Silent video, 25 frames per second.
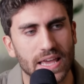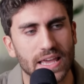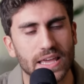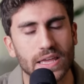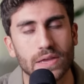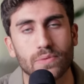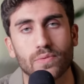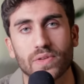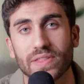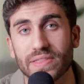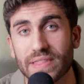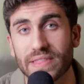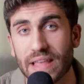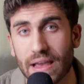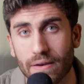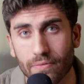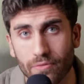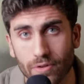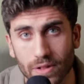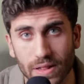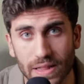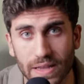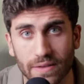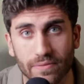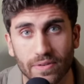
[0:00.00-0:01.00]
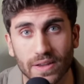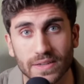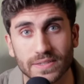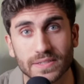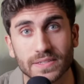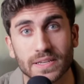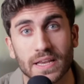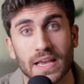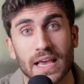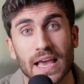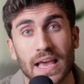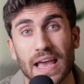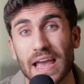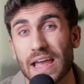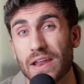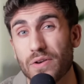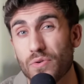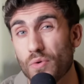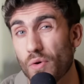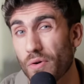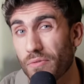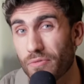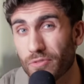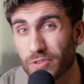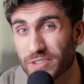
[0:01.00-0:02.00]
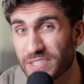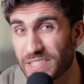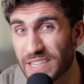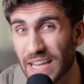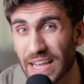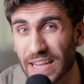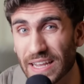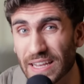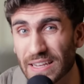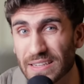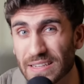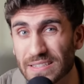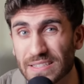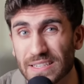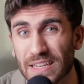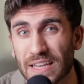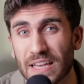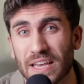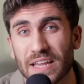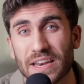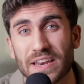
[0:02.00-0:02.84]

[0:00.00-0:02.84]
He will never leave us and nor forsake us.